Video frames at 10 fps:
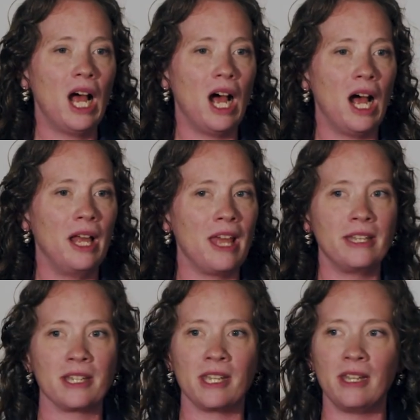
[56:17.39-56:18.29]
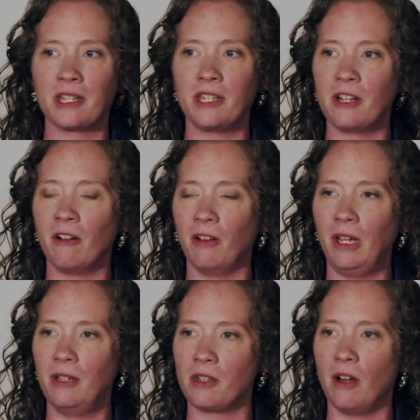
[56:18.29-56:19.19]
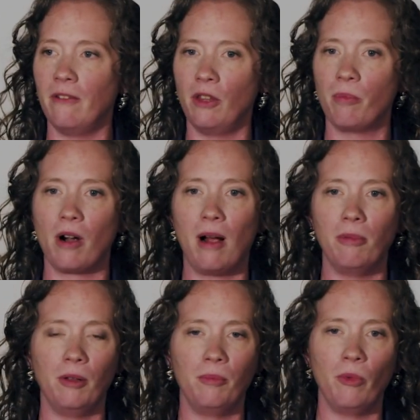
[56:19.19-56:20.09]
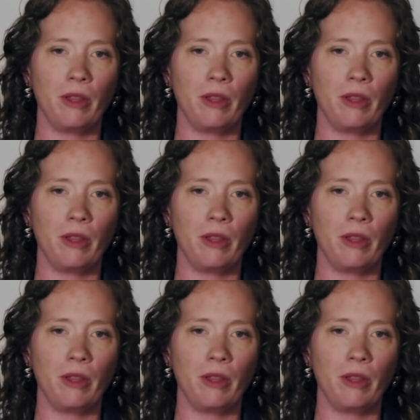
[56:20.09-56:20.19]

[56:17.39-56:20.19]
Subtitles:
That doesn't necessarily solve the problem,